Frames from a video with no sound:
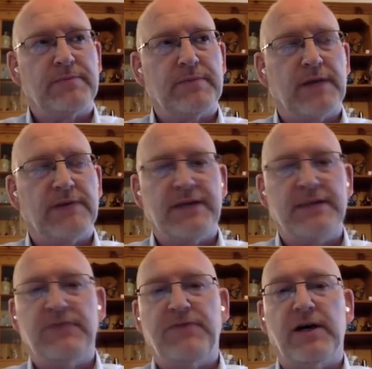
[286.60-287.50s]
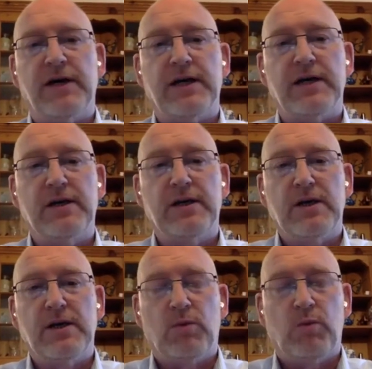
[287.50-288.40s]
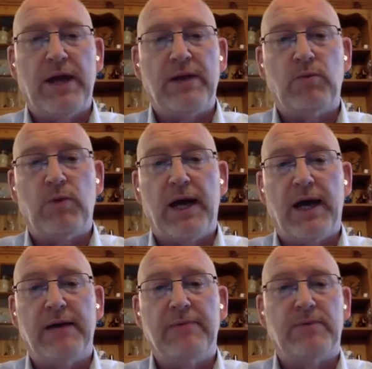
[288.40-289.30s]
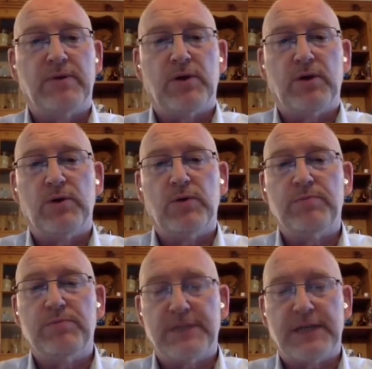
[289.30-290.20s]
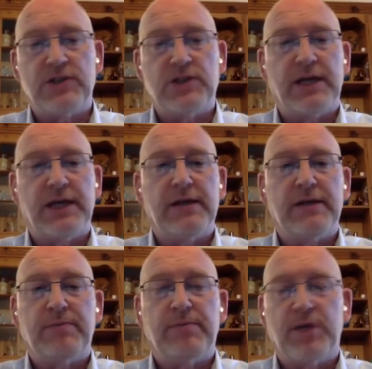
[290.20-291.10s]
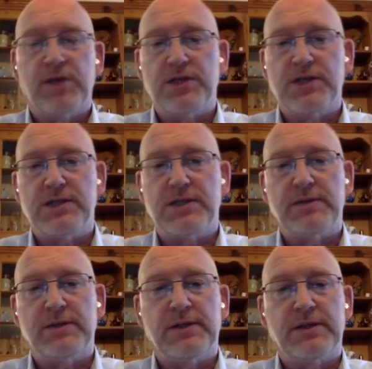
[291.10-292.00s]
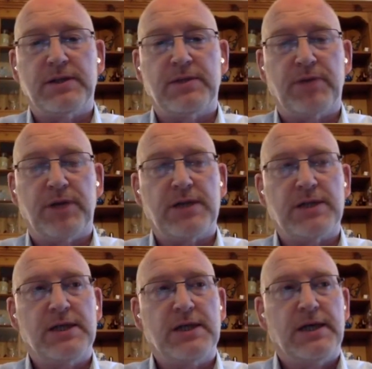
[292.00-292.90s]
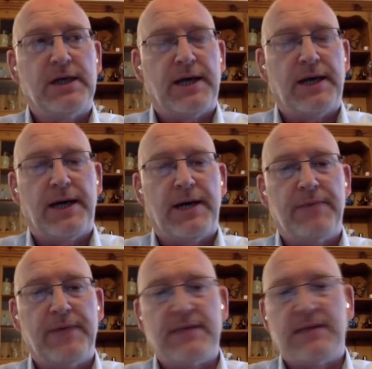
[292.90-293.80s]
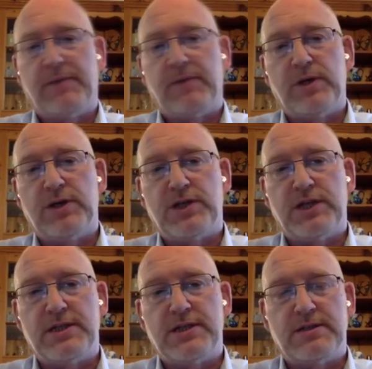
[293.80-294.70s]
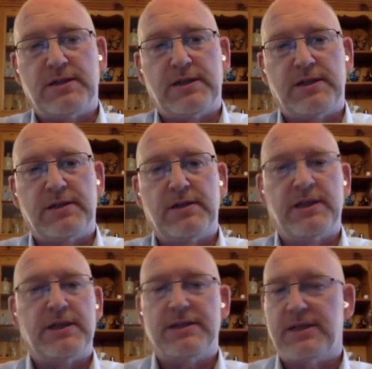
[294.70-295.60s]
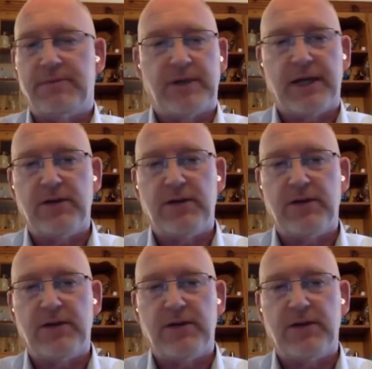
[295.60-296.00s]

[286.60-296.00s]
identifying when, where, who potentially purchased the product is something which is typically